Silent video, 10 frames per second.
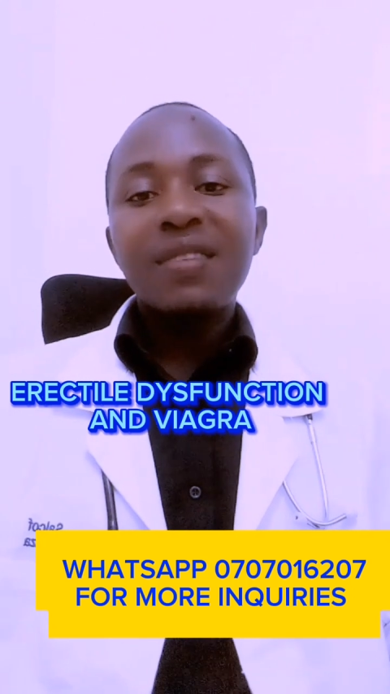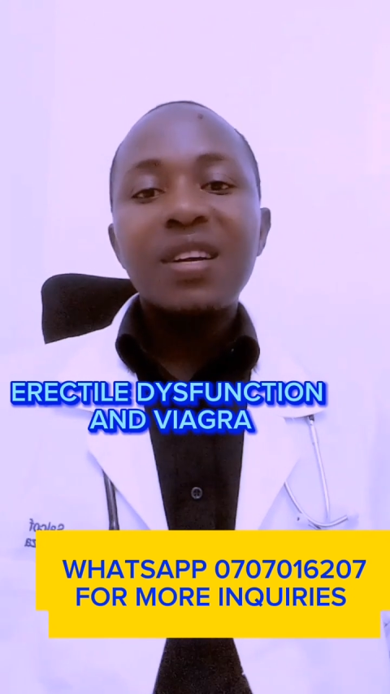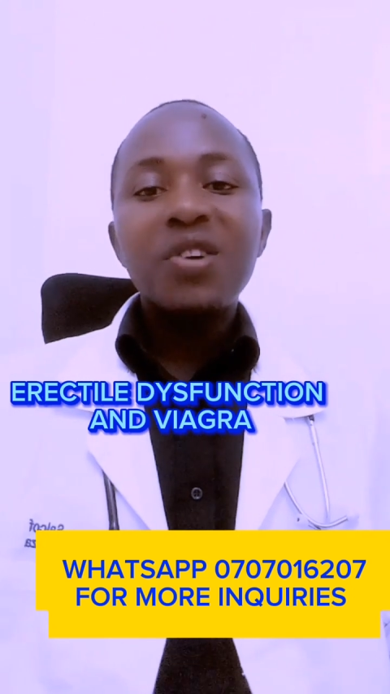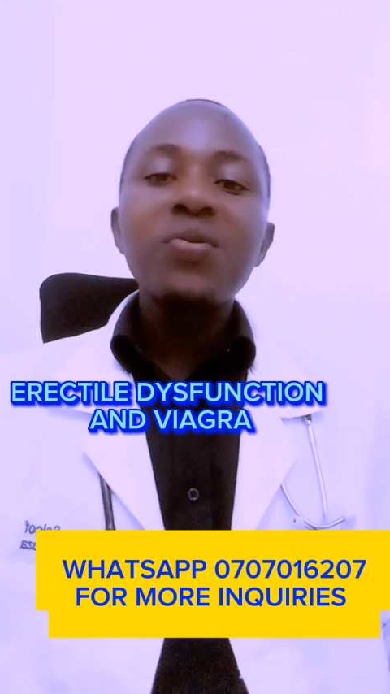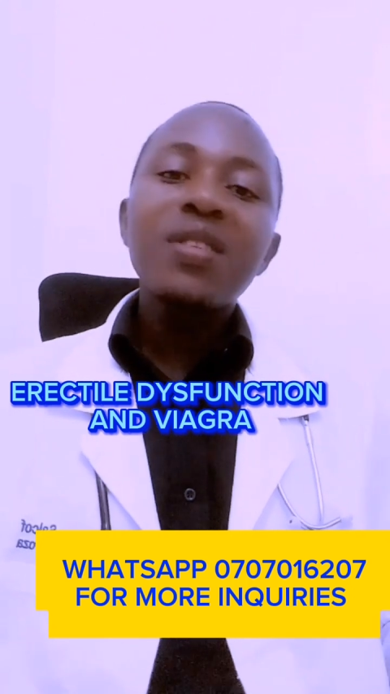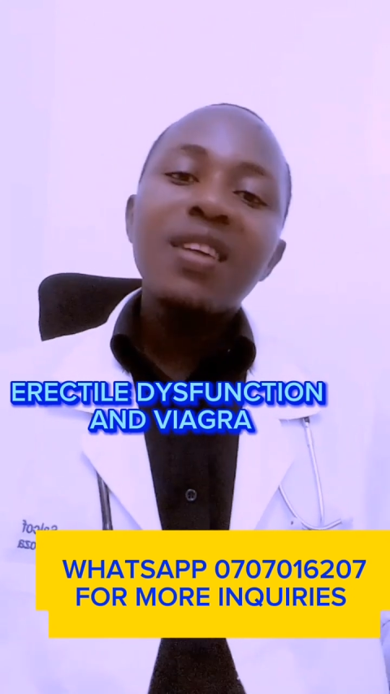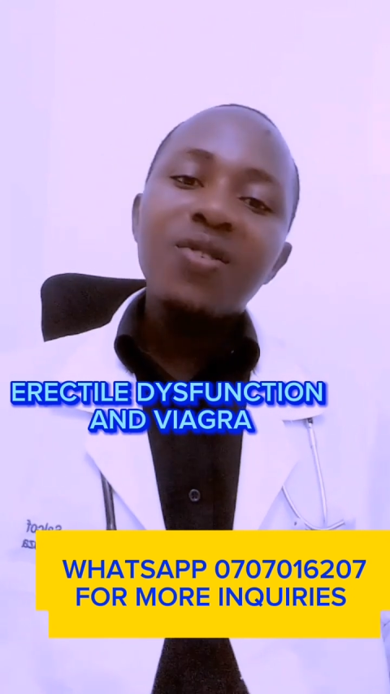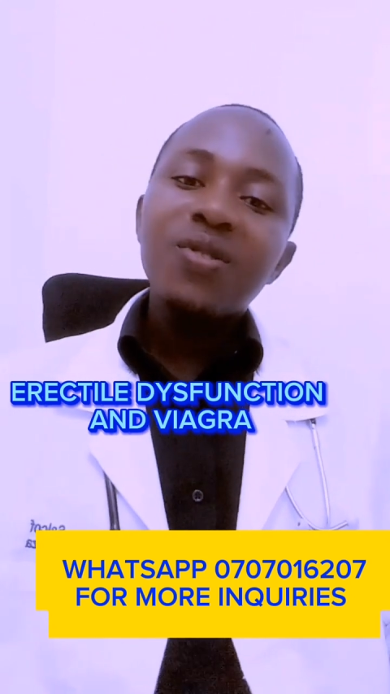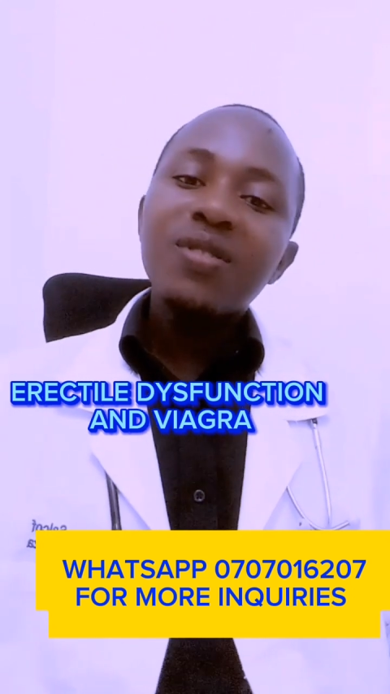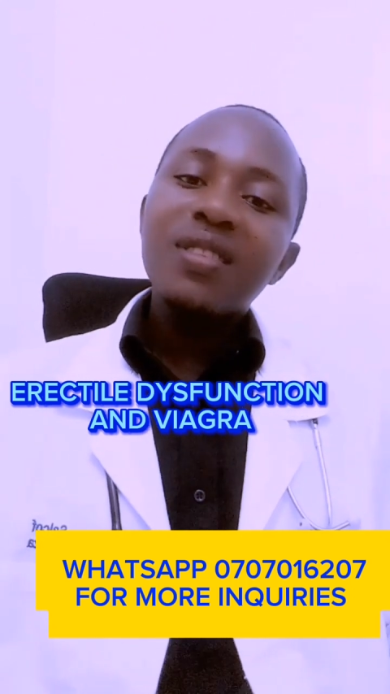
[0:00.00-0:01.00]
After knowing the
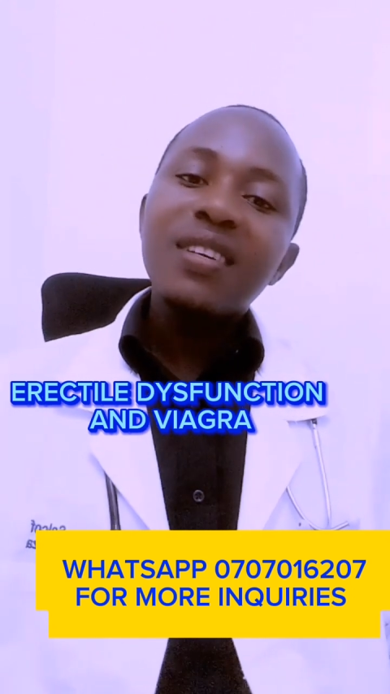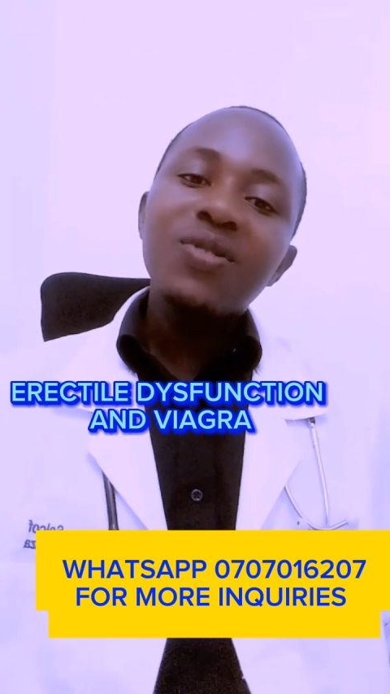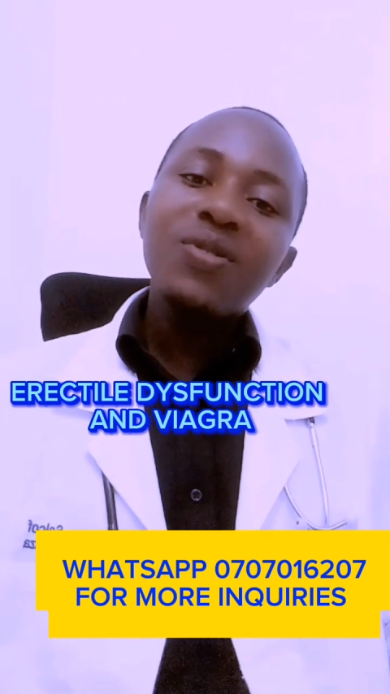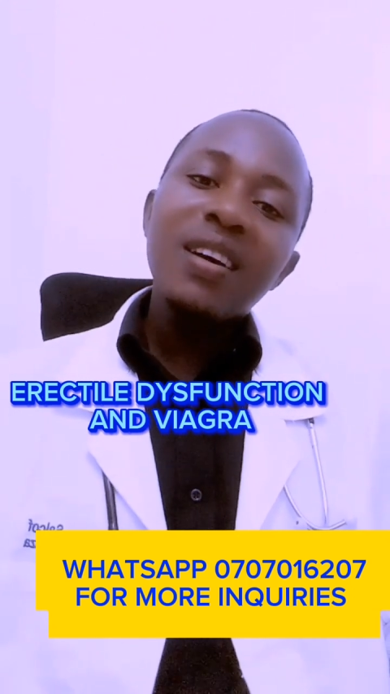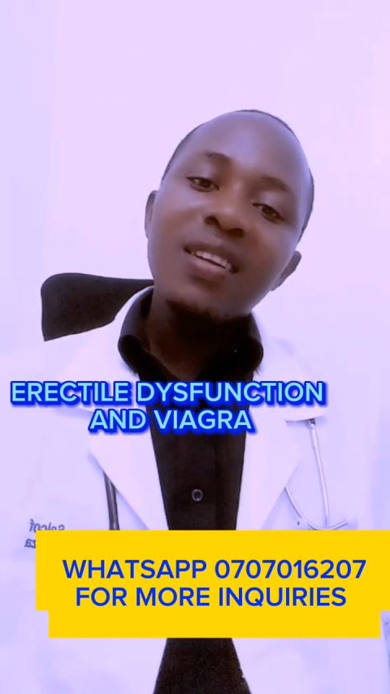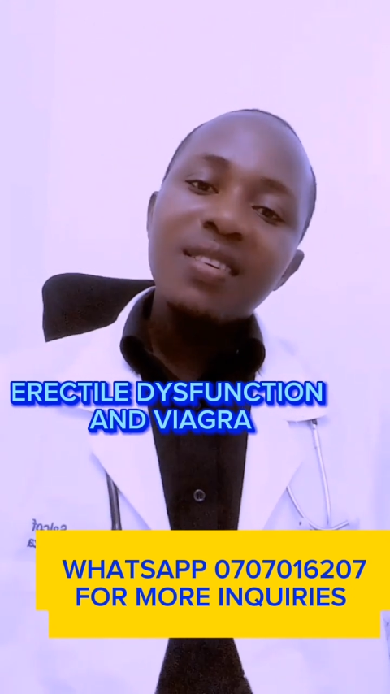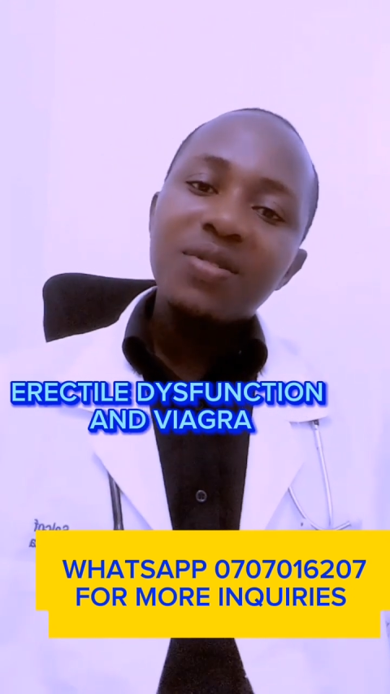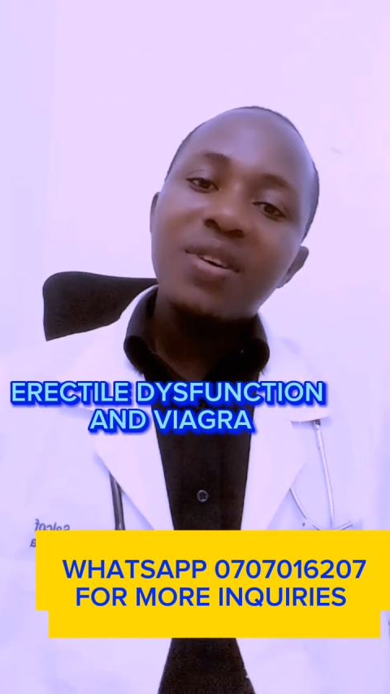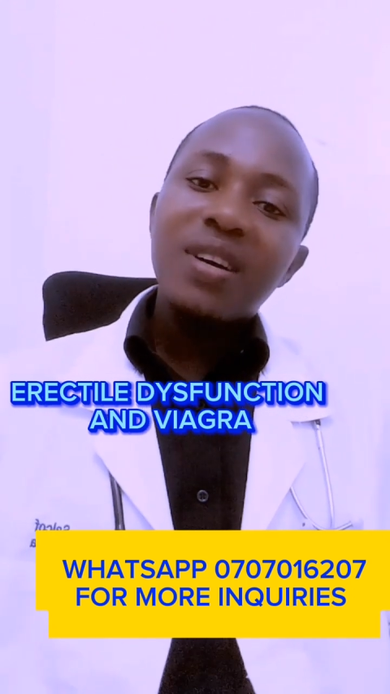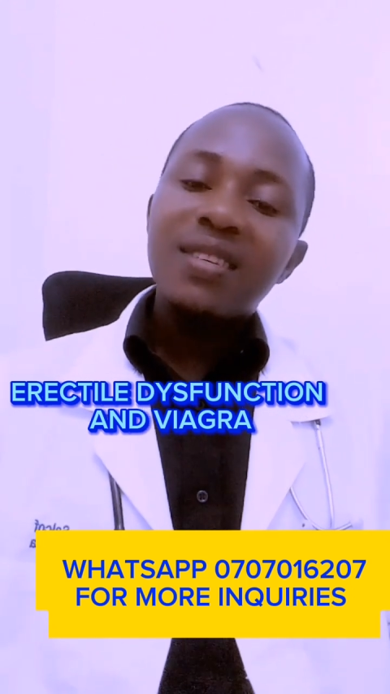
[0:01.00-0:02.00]
cause, then you
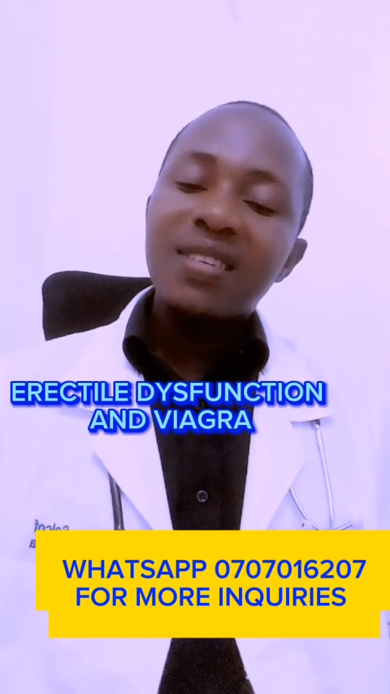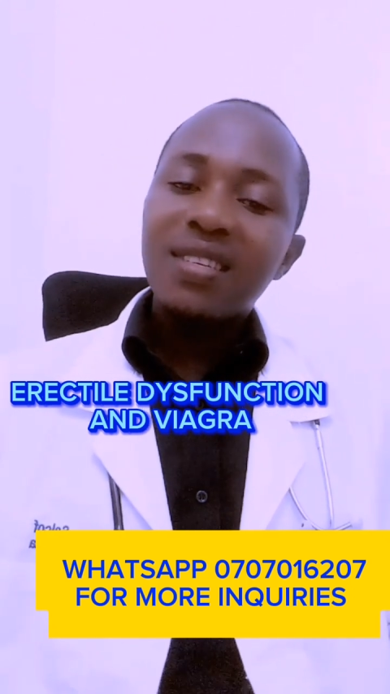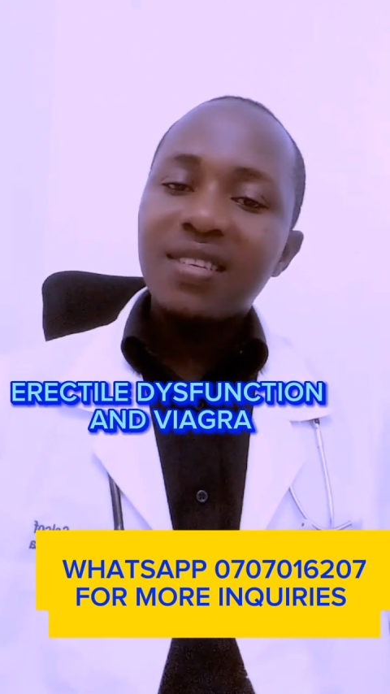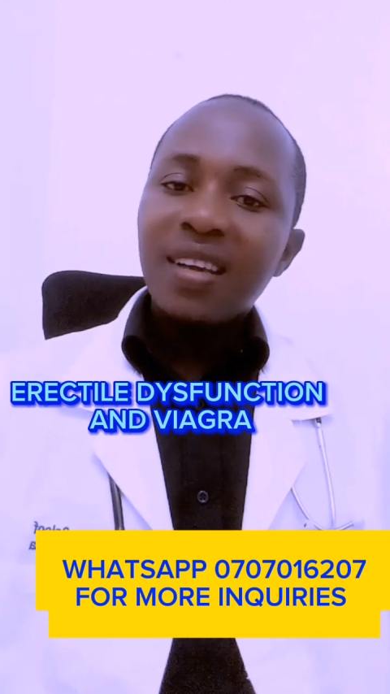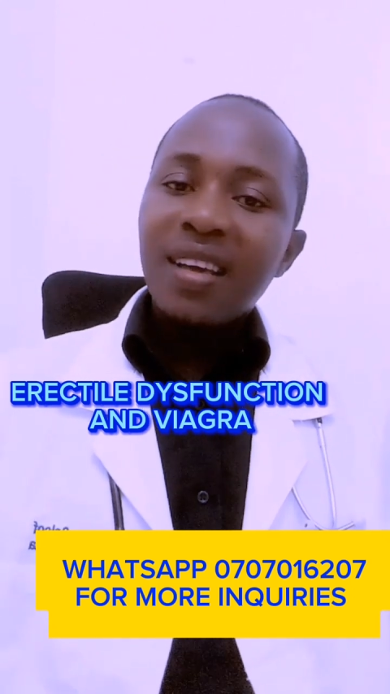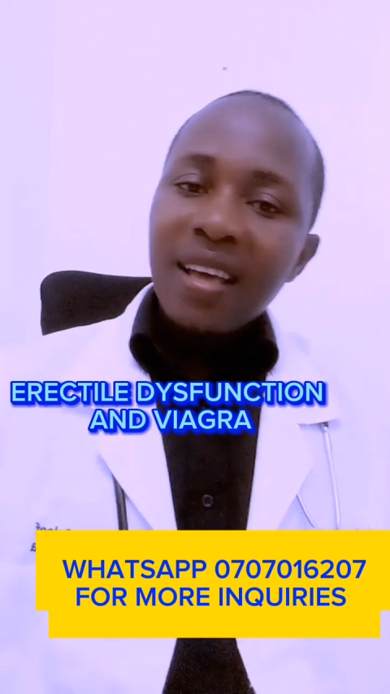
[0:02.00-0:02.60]
can treat.